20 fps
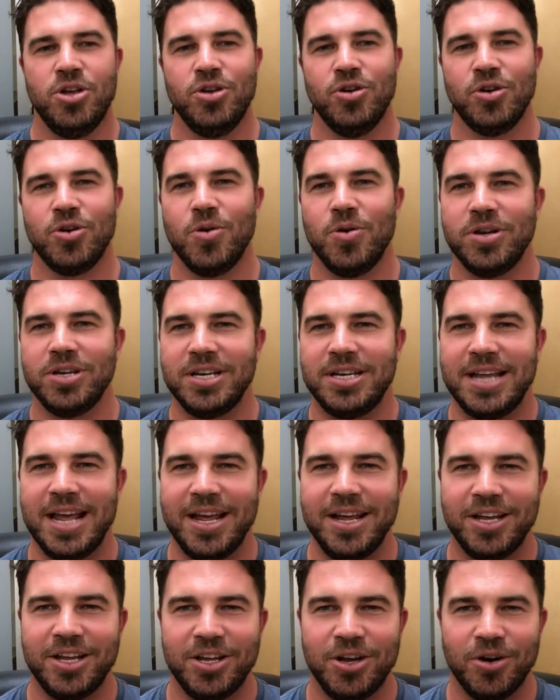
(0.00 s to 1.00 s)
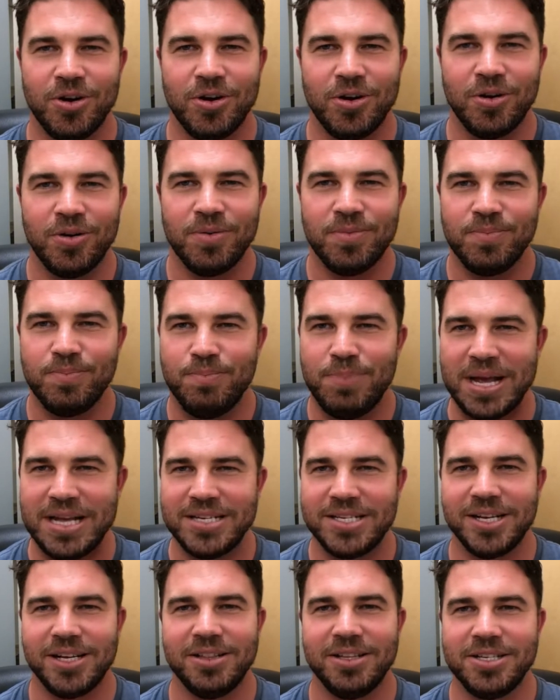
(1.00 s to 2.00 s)
You're going to take your
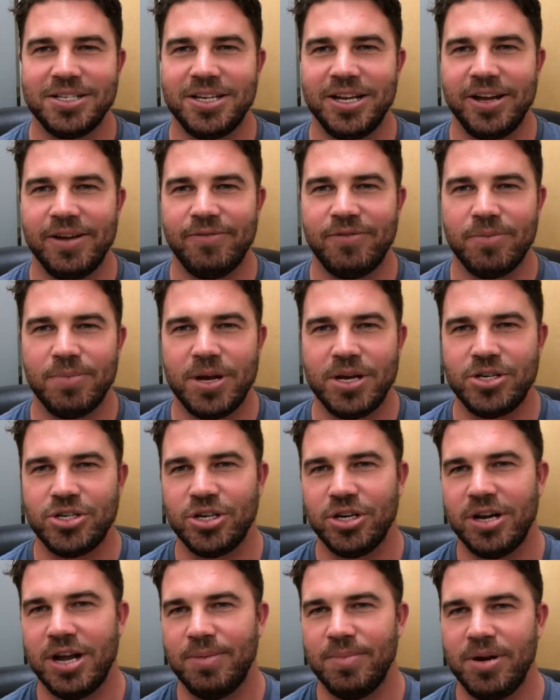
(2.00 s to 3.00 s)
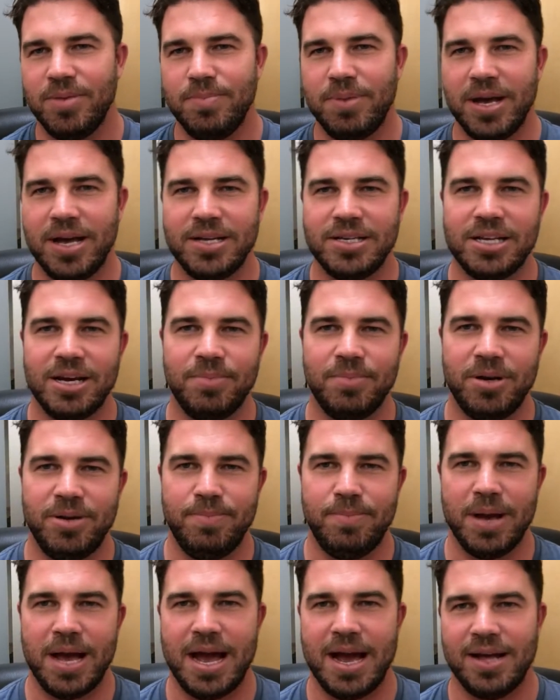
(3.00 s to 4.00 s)
basic listing information, how many beds, how
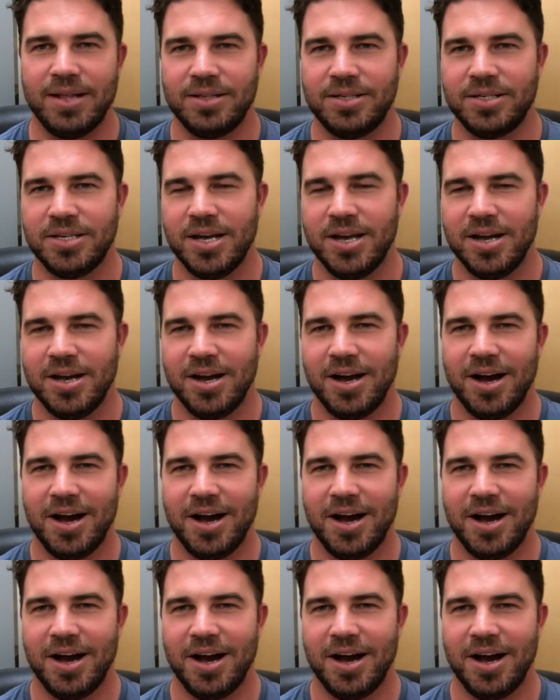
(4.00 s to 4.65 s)
many baths,